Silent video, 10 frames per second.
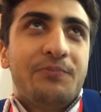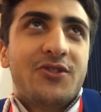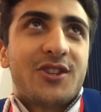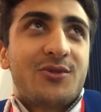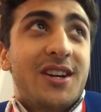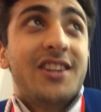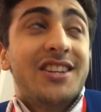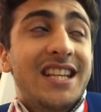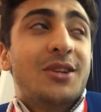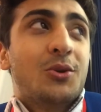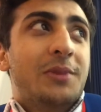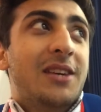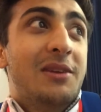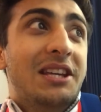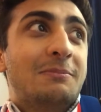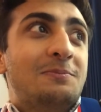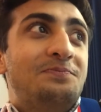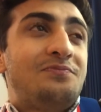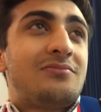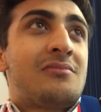Just ran an equal PB,
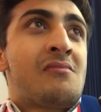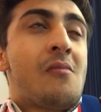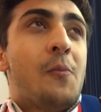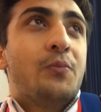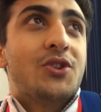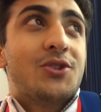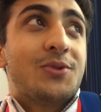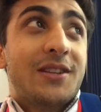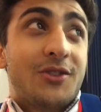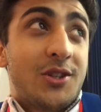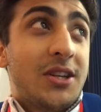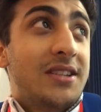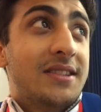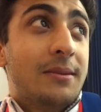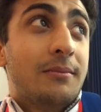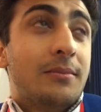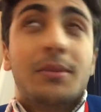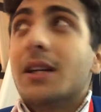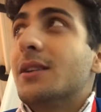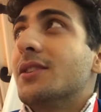which is really frustrating,
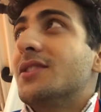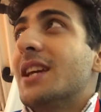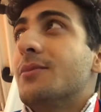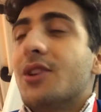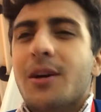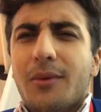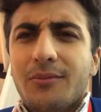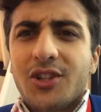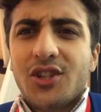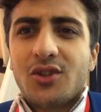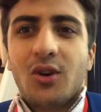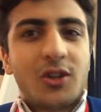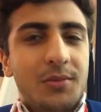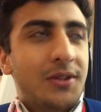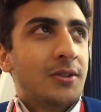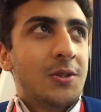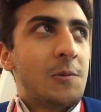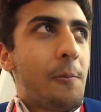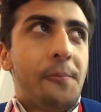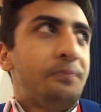but at the same time, I'm just shocked because
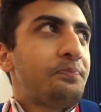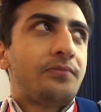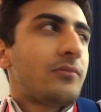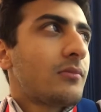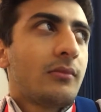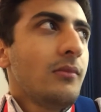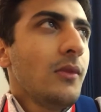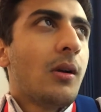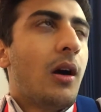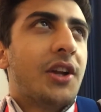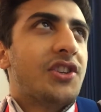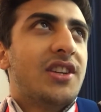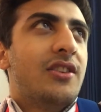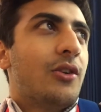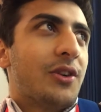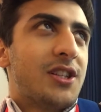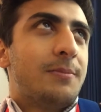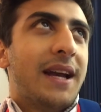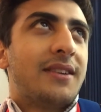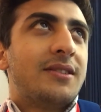I just did not
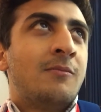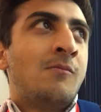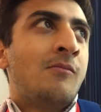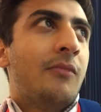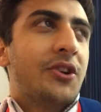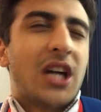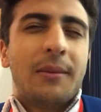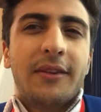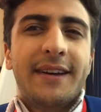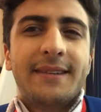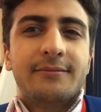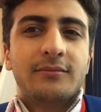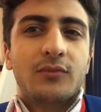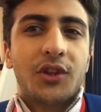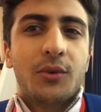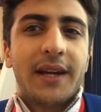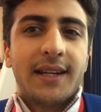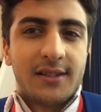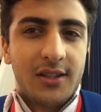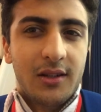expect a time like that with the way I
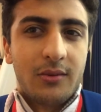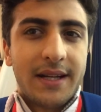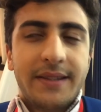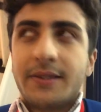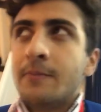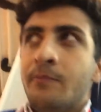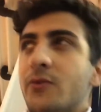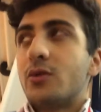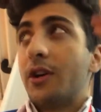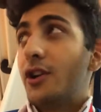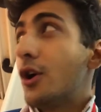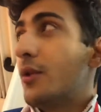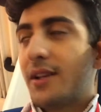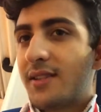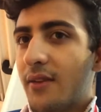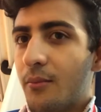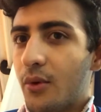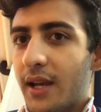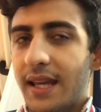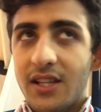execute the race. So I know that
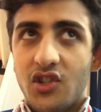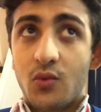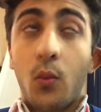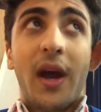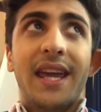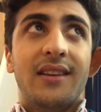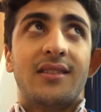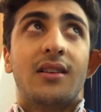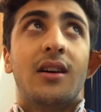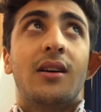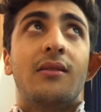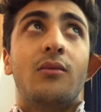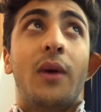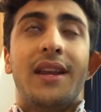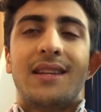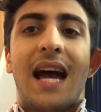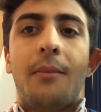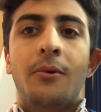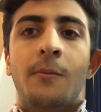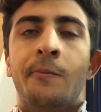7.8 is just waiting to waiting to
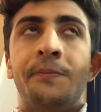happen.